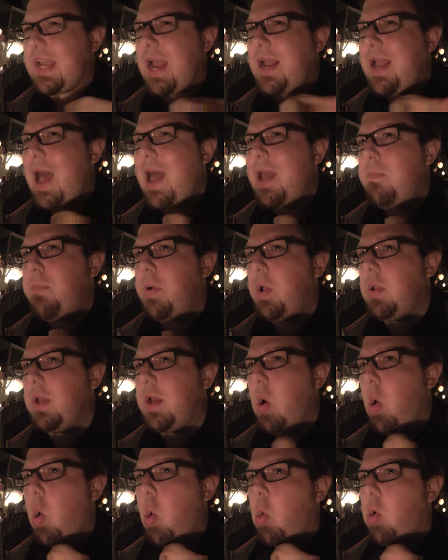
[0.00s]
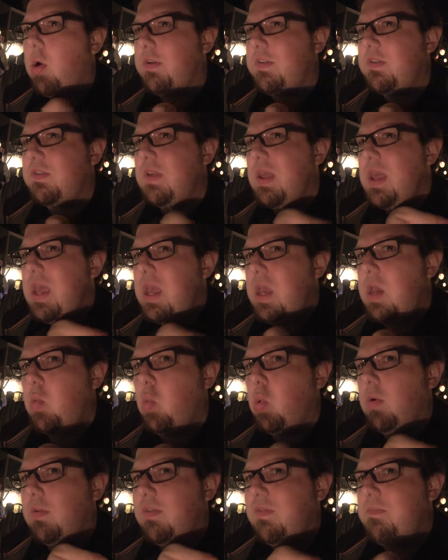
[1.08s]
like a guy pulling a horse in
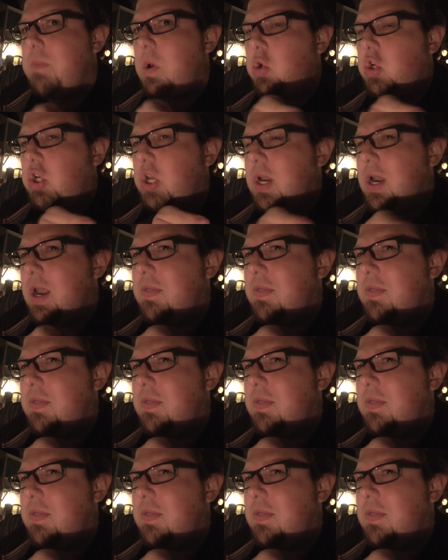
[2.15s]
World of Motion,